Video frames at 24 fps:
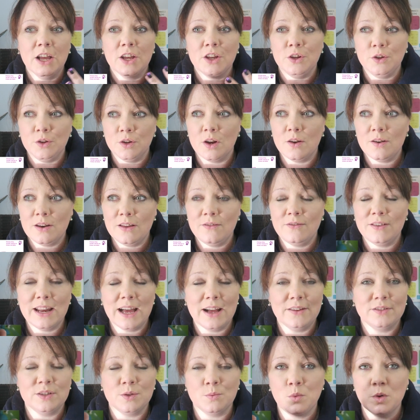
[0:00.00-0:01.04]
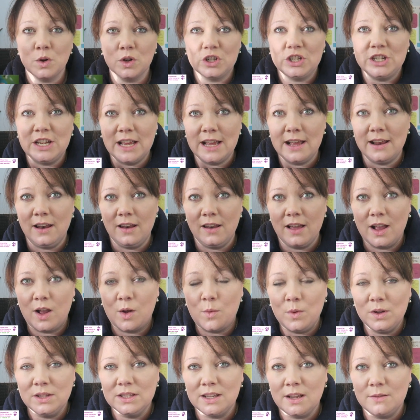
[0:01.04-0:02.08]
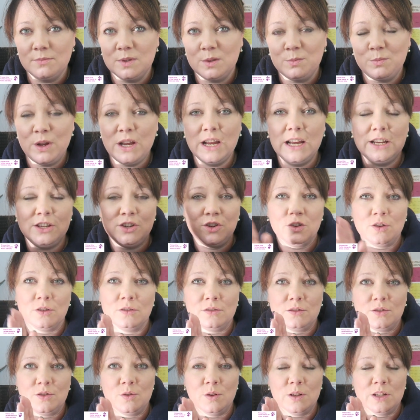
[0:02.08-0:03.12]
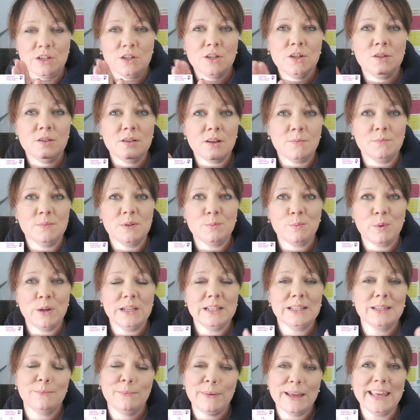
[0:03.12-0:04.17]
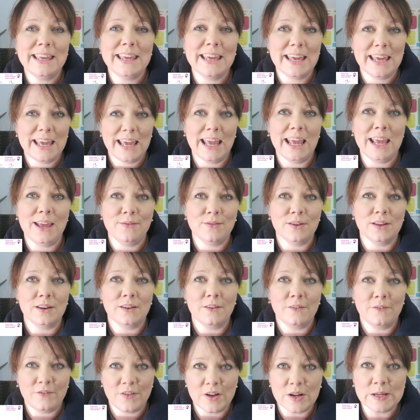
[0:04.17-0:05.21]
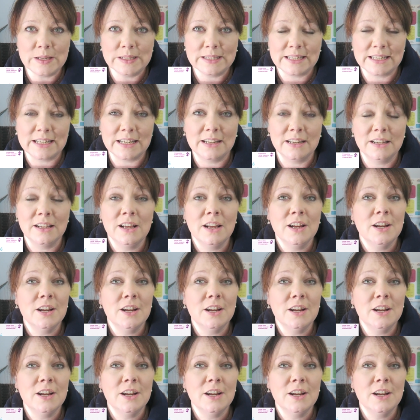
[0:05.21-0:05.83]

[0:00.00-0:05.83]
You don't even have to watch it like one time speed. You can do it two times speed to make it even faster.